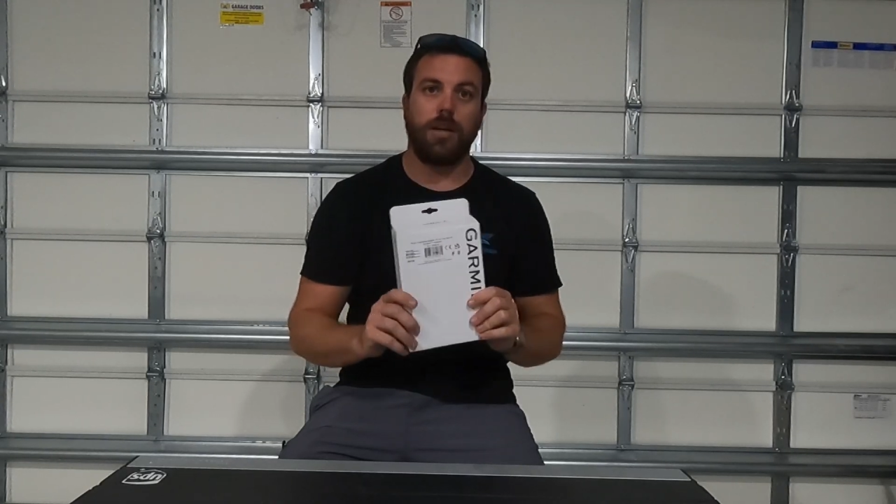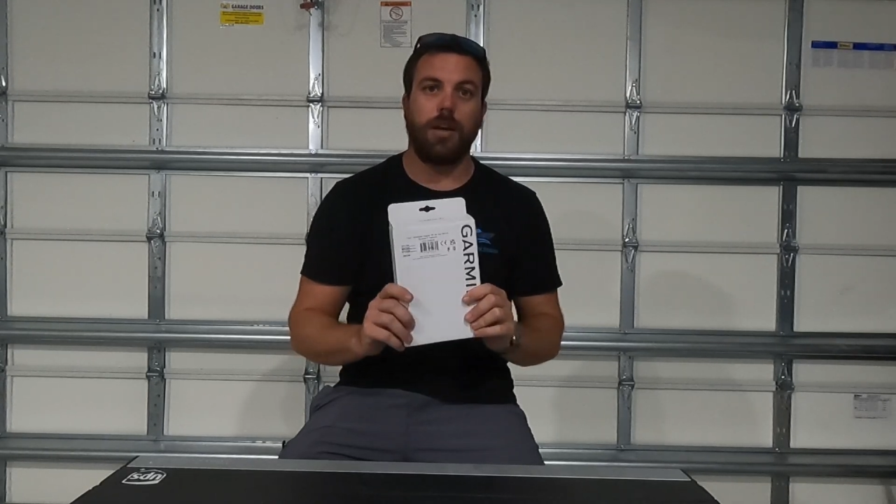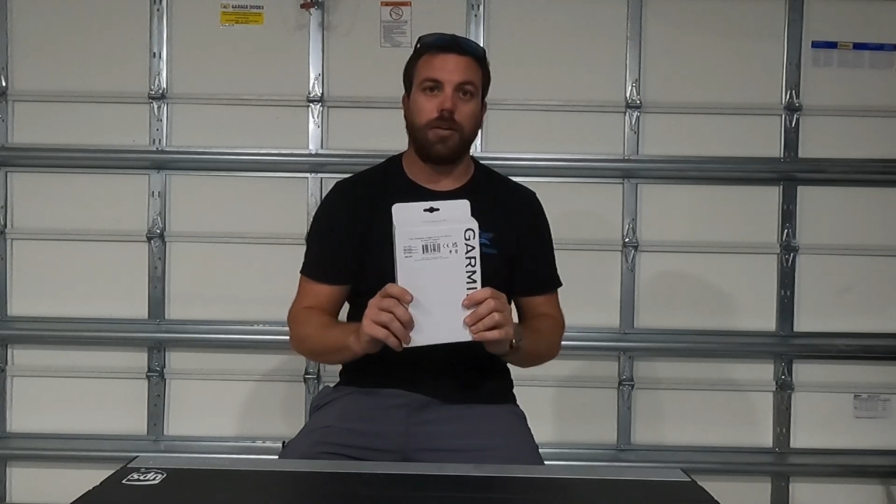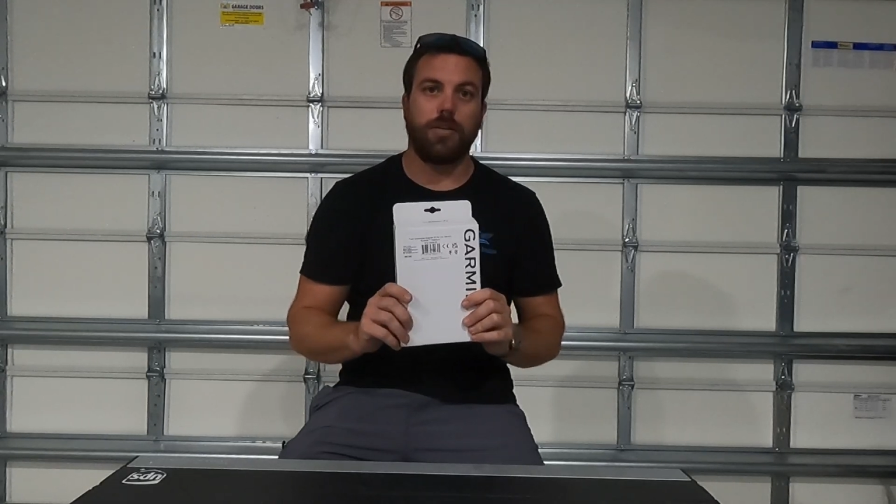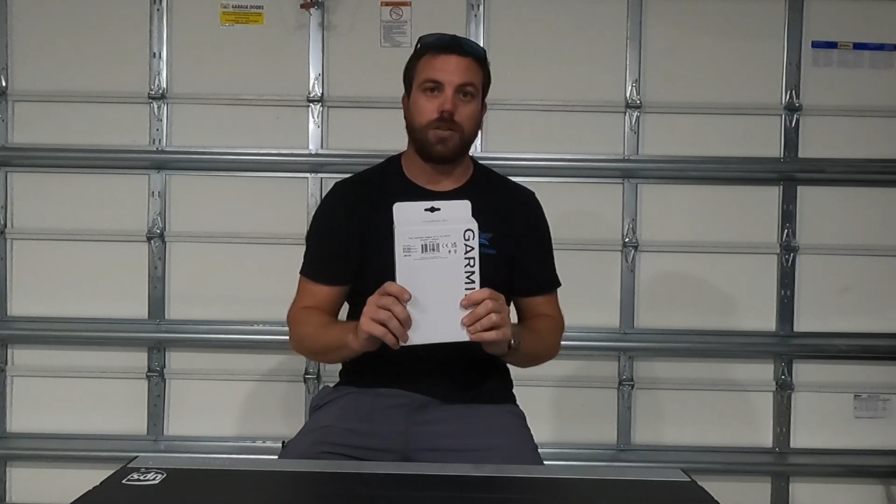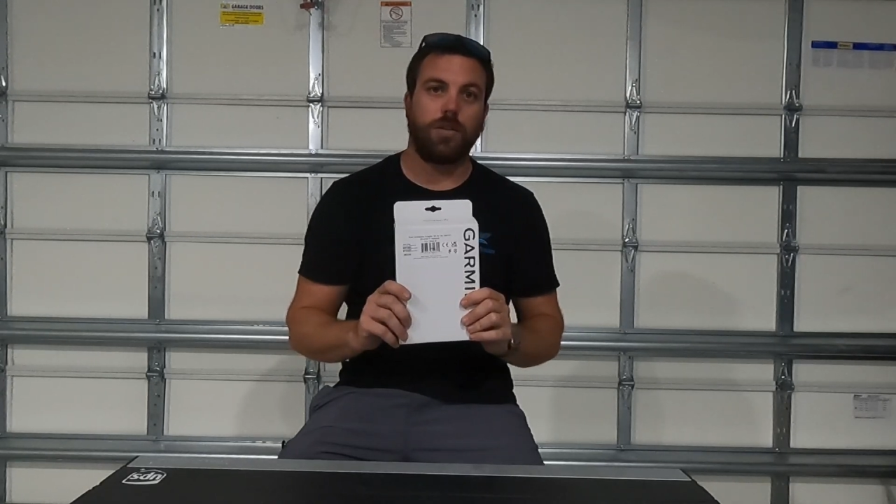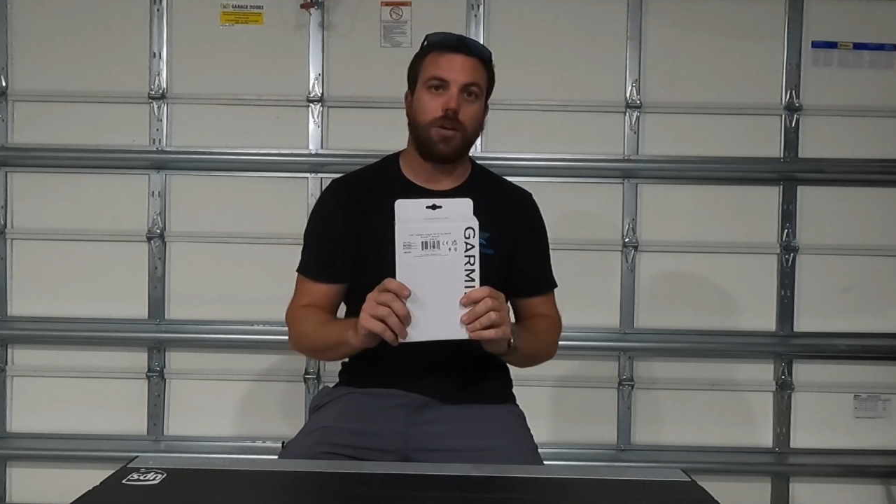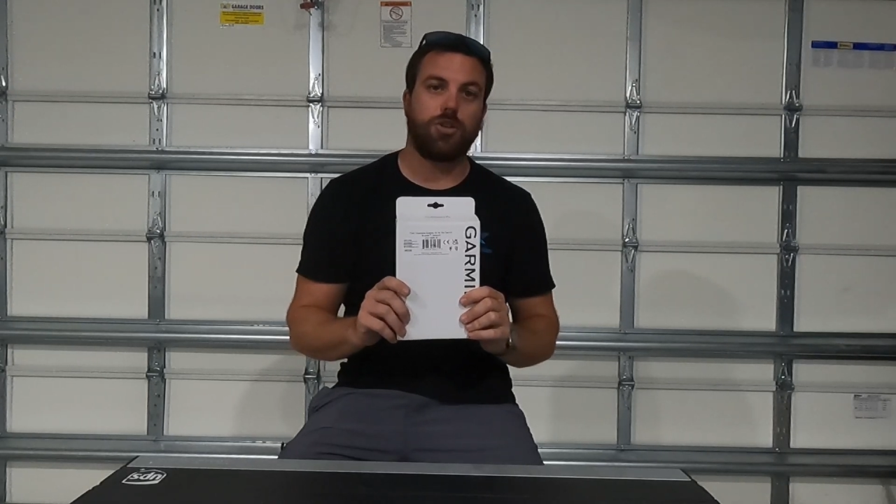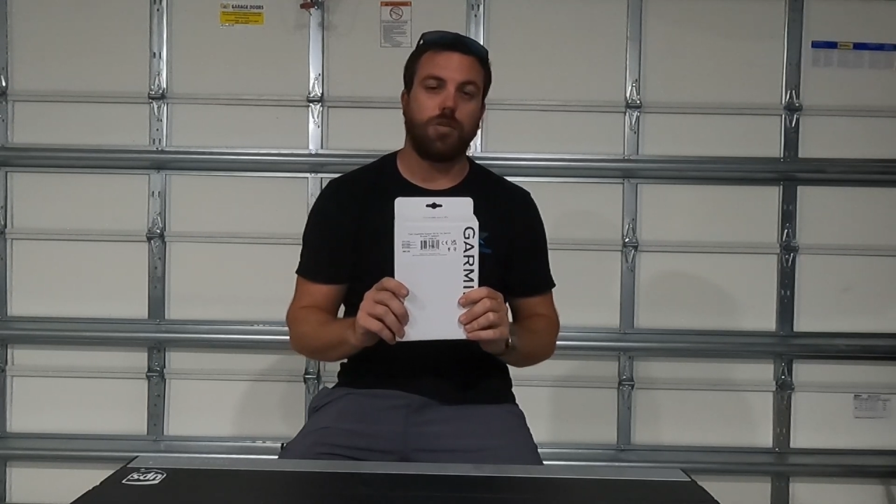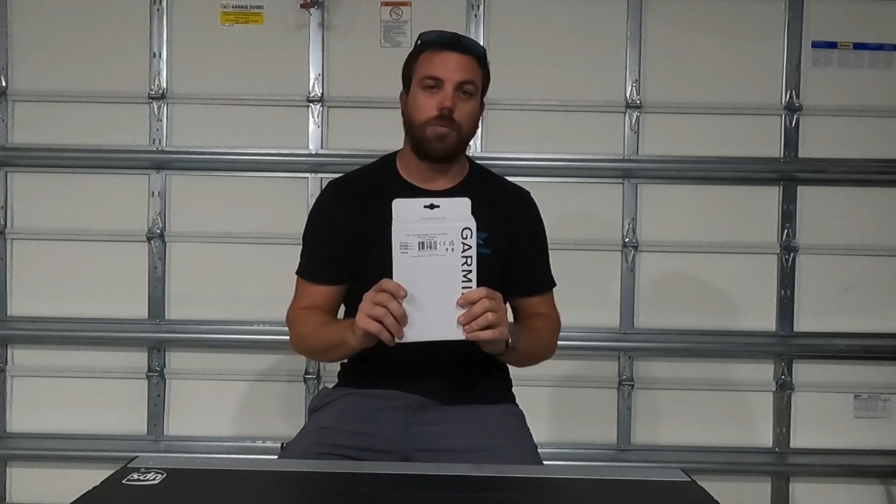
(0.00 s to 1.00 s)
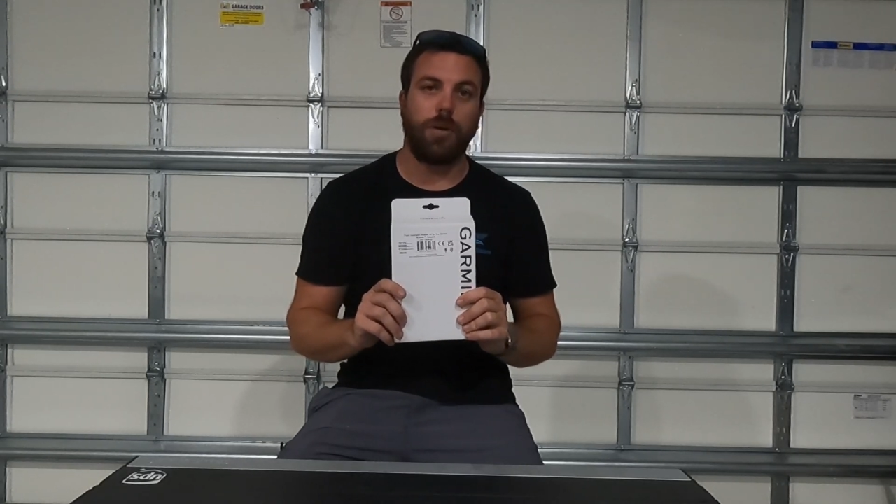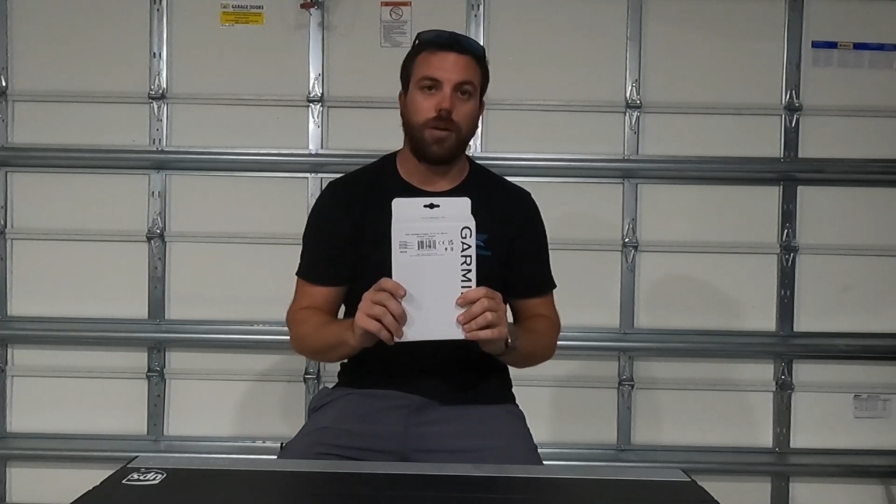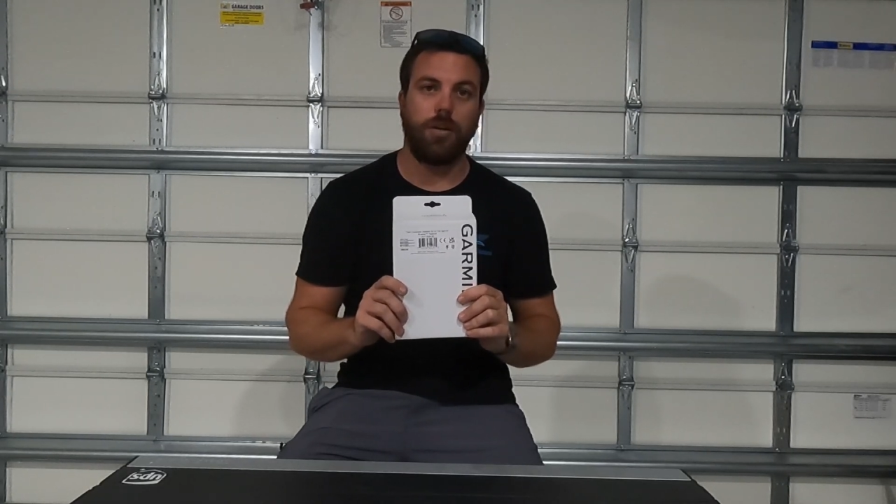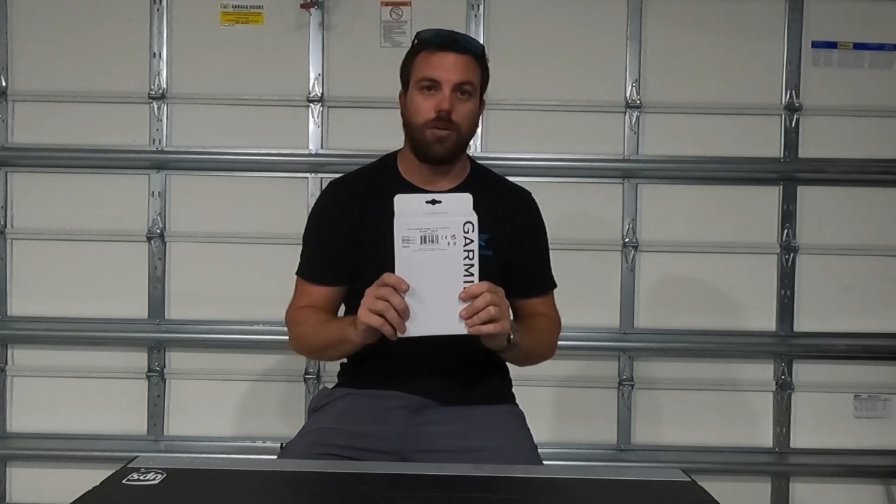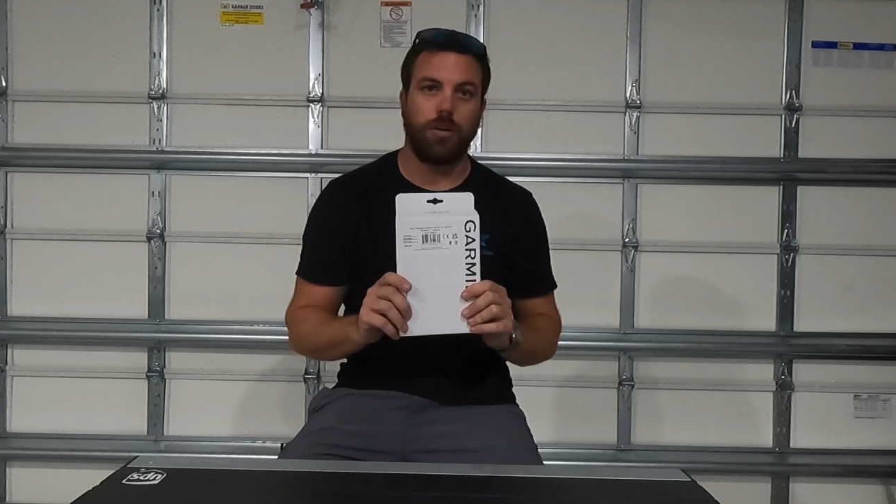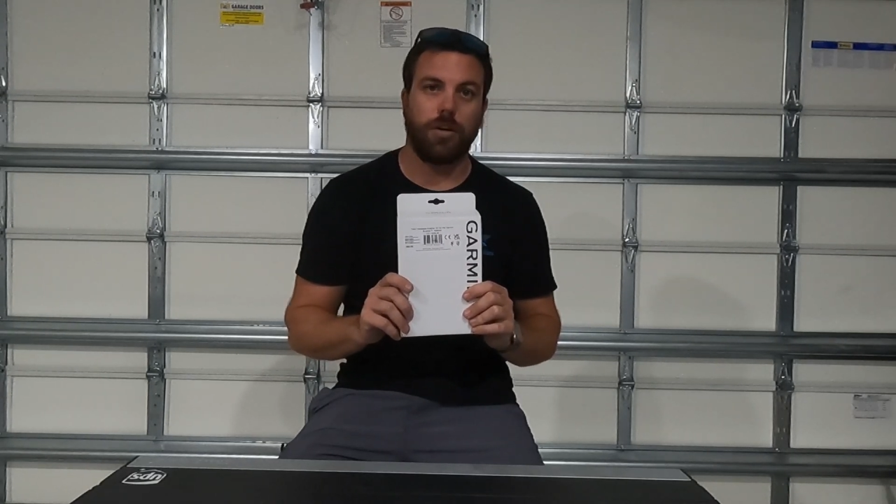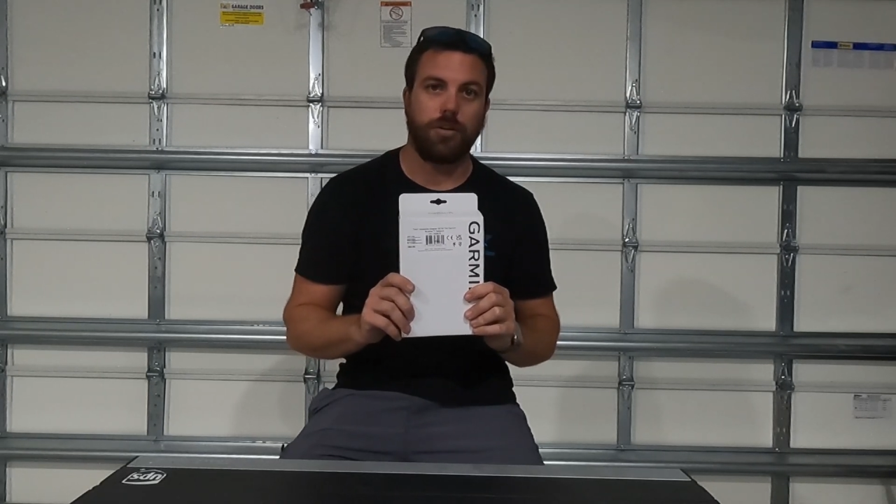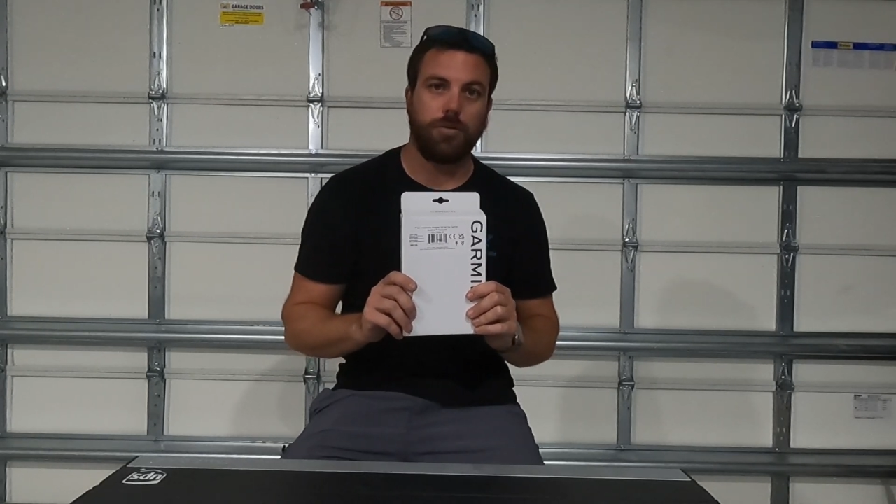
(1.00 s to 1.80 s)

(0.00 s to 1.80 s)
get your installation completed and you're a